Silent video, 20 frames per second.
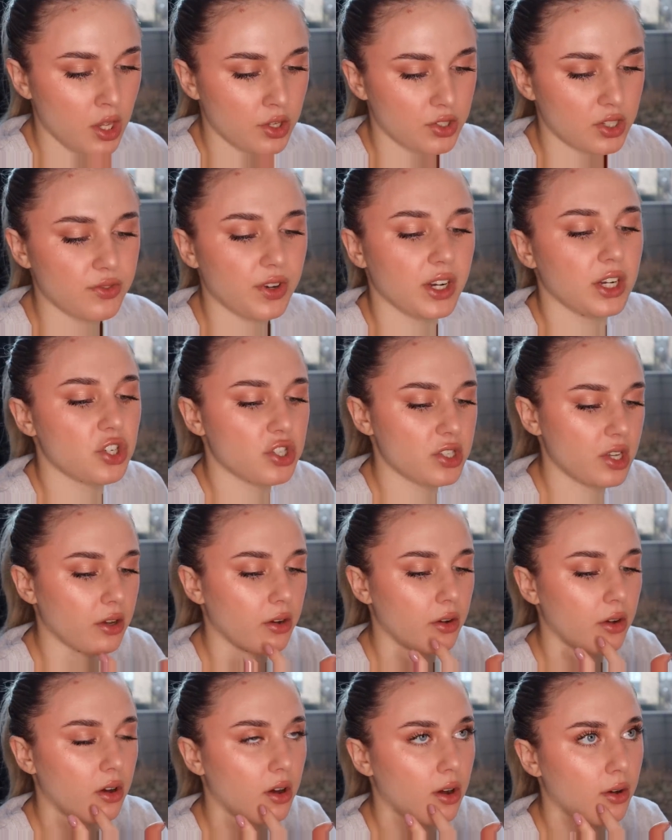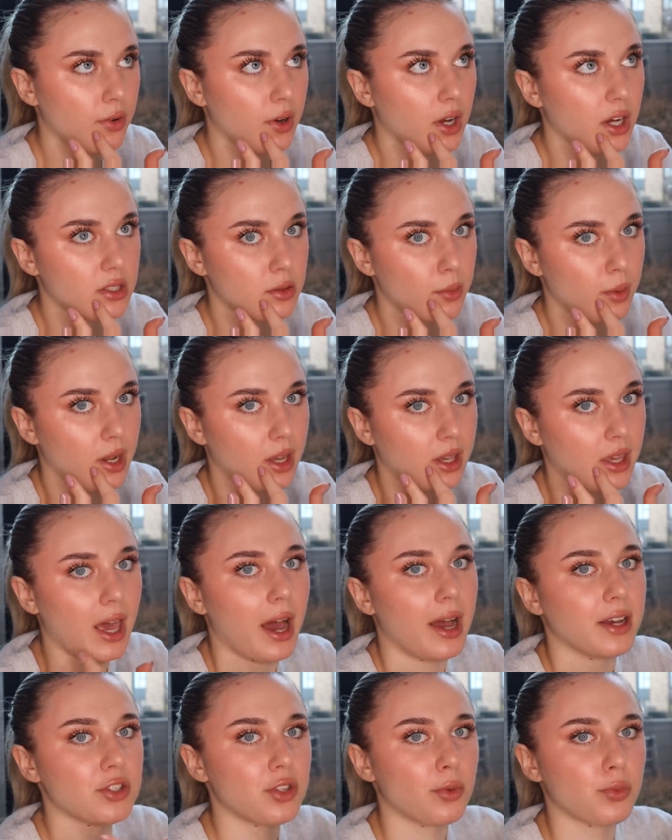So it's very interesting of her to be like,
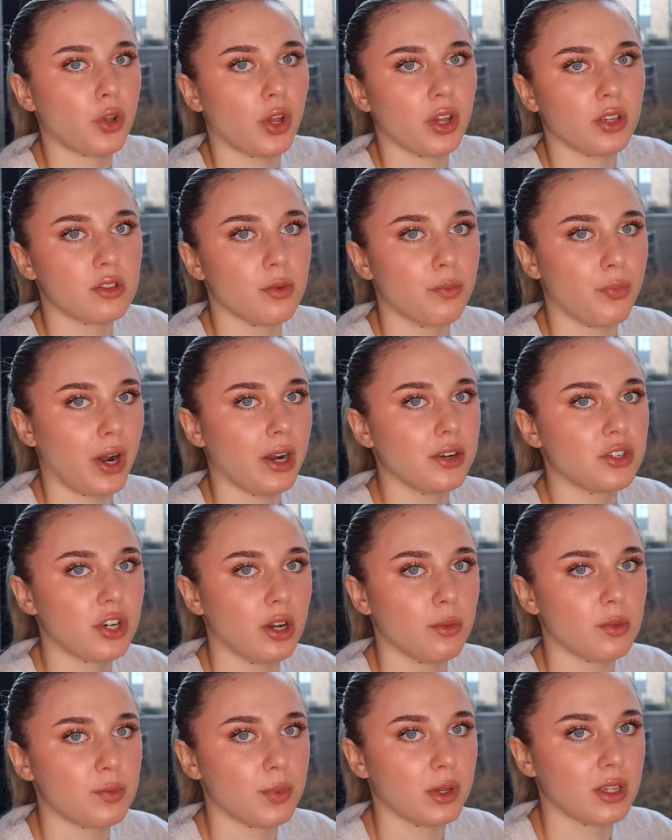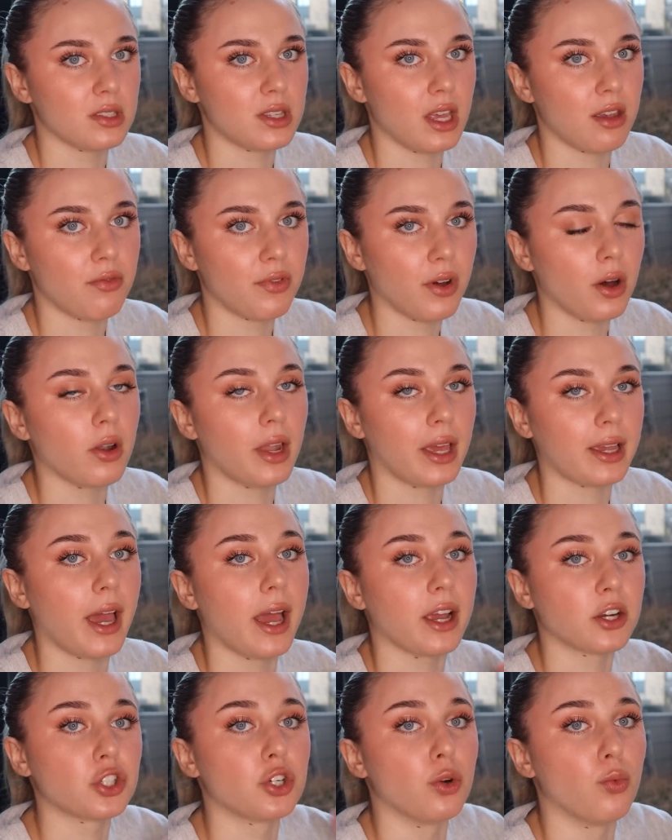yeah, I stopped going to brand trips because they felt like
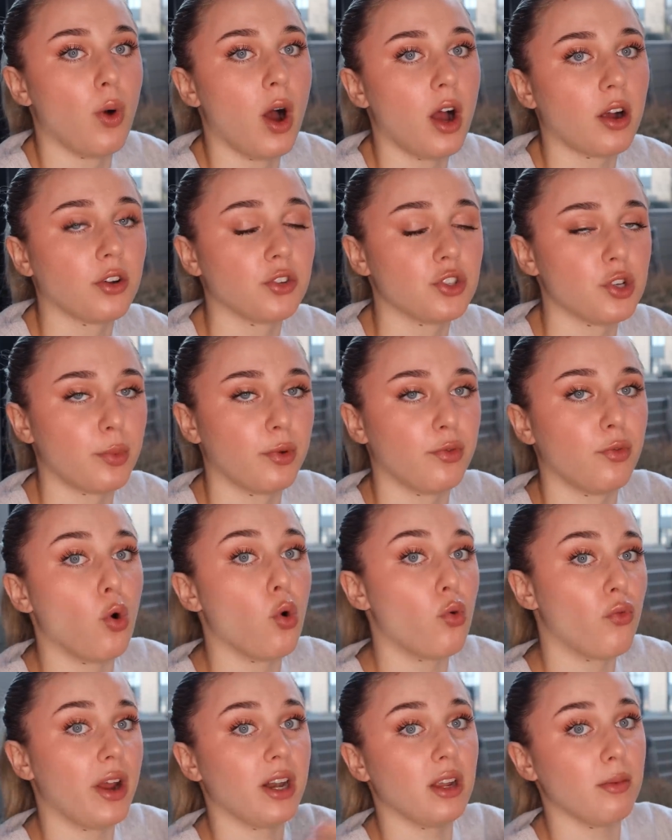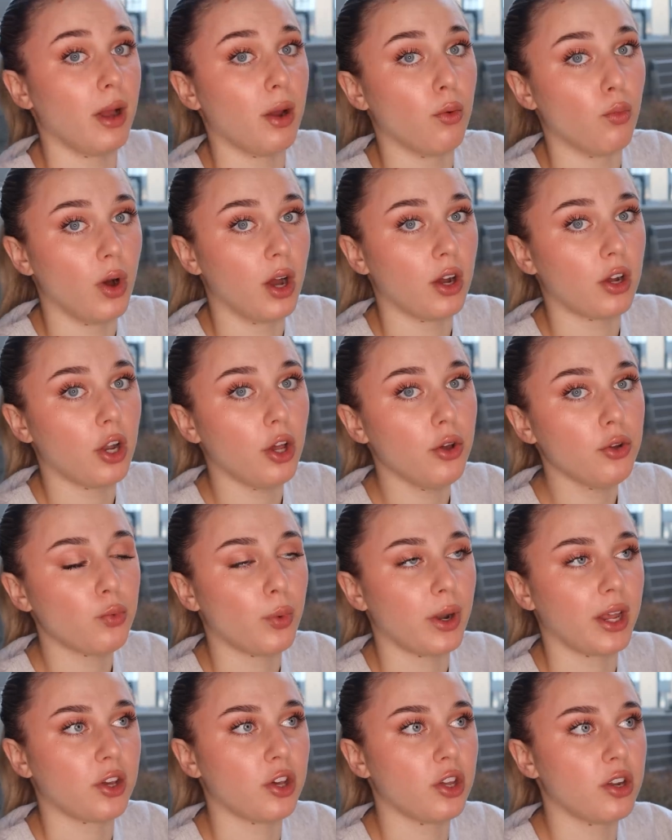extra work on top of already my workload
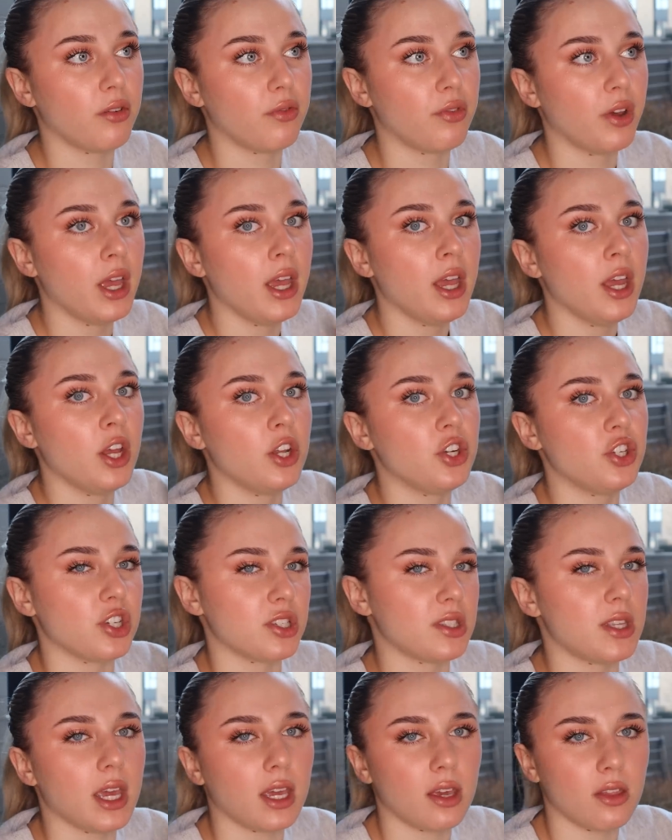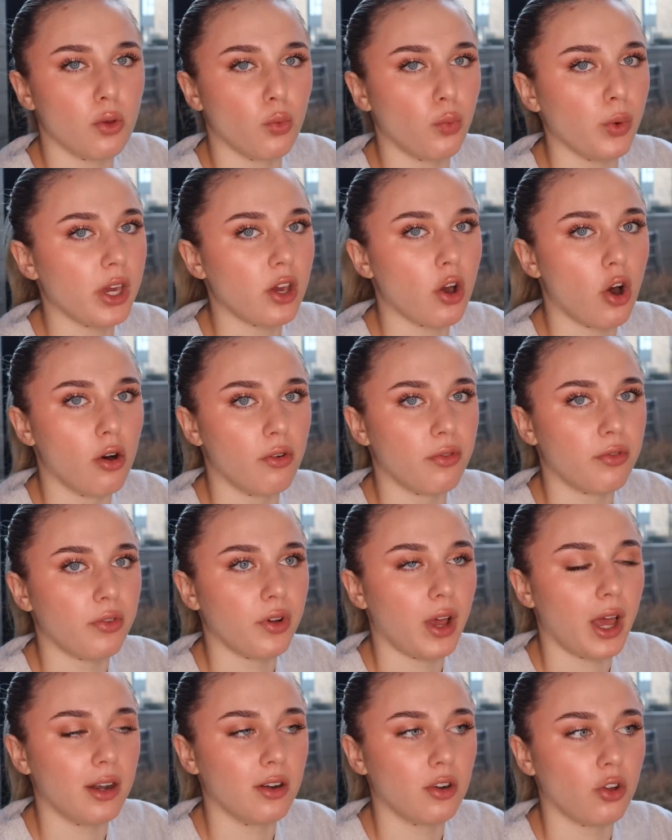when I could have just taken the week off
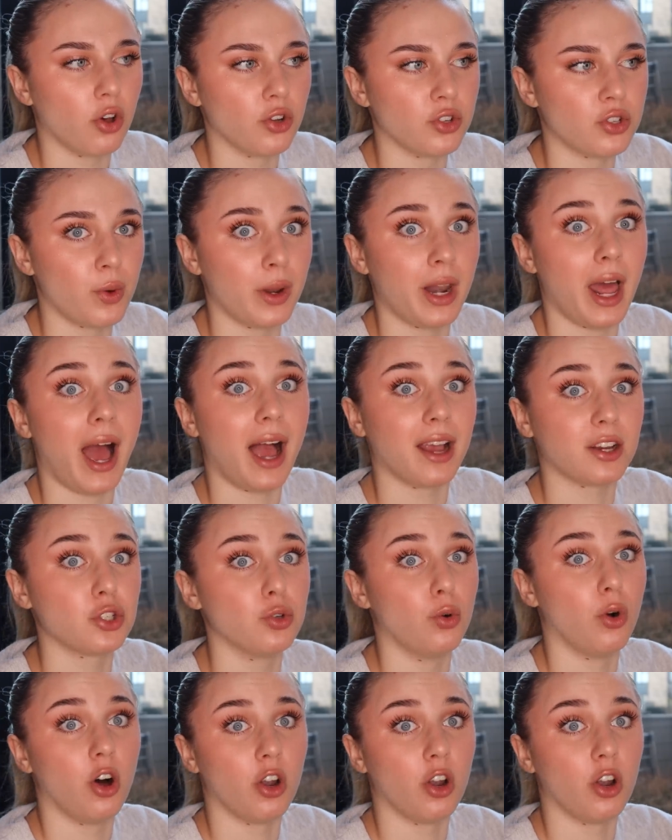and gone to an actual